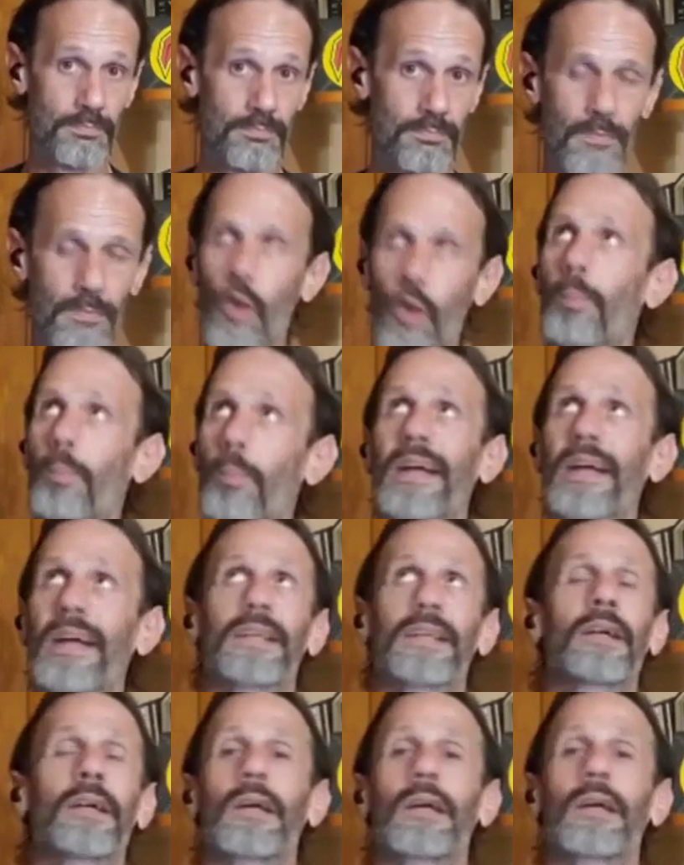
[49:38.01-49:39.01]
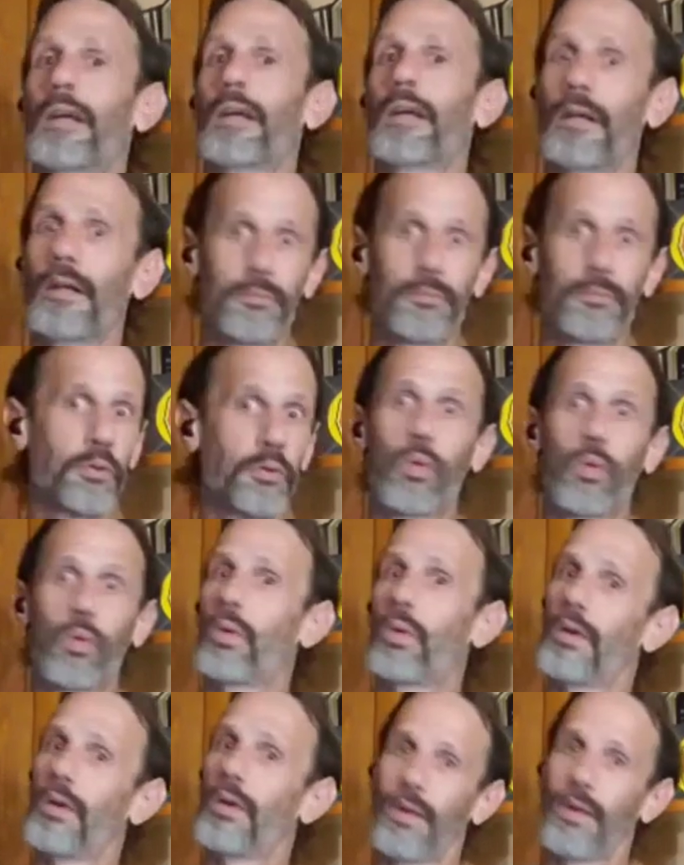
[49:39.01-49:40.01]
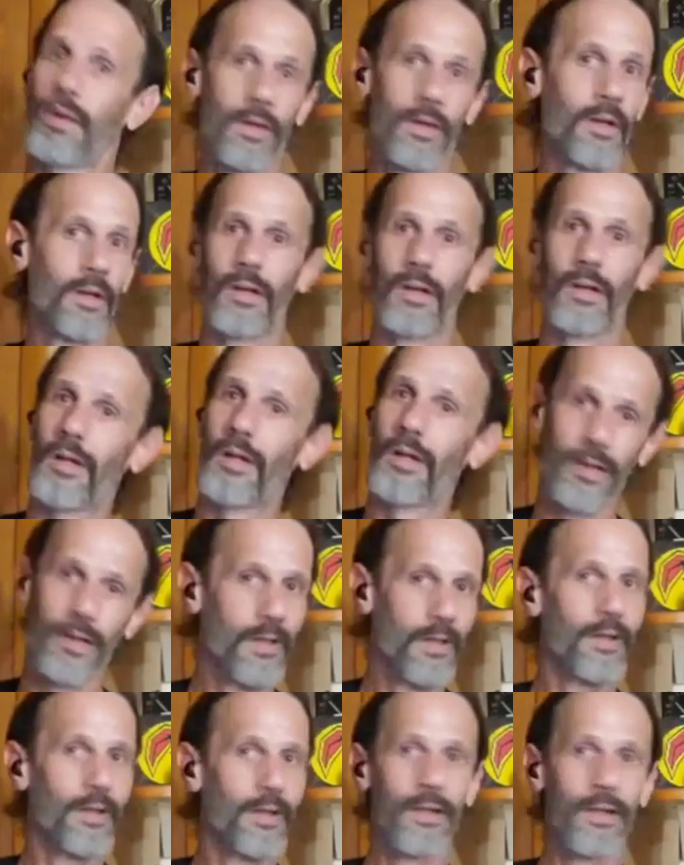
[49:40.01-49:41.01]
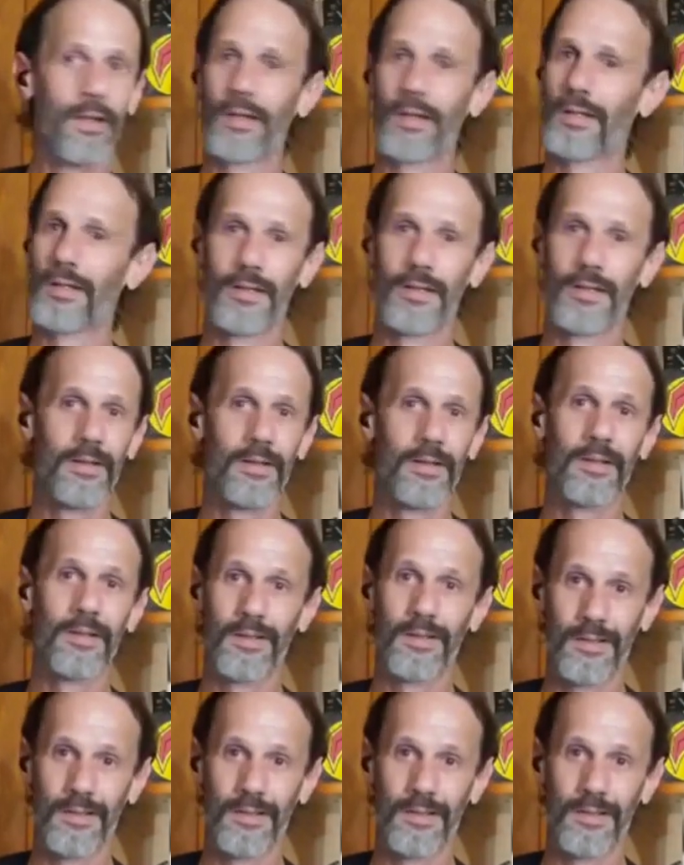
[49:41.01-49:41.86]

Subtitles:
Rich Bass, best wrestling. He's my mentor. He's